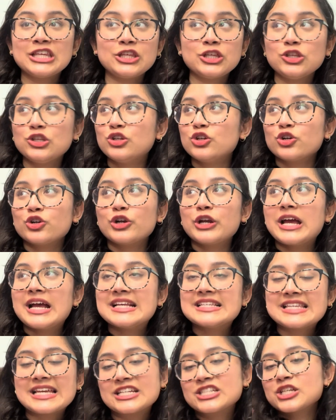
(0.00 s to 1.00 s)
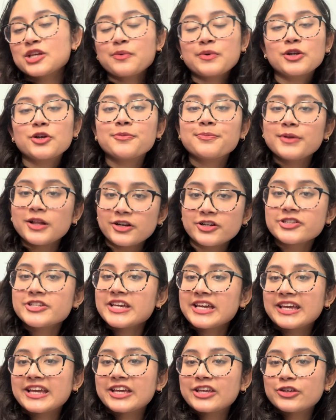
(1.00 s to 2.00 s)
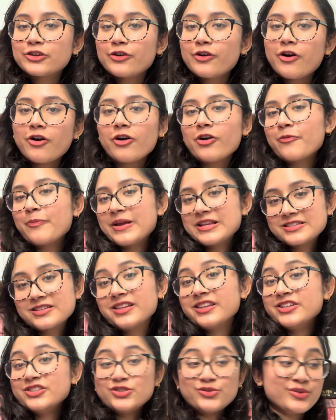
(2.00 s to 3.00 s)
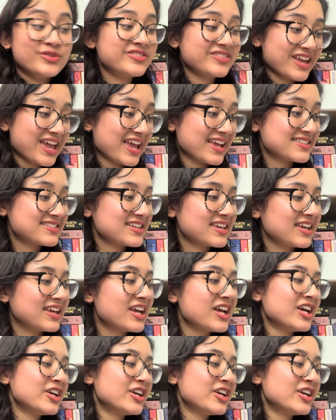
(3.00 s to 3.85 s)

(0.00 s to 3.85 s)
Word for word: you're essentially when you're blurting you are basically doing the essay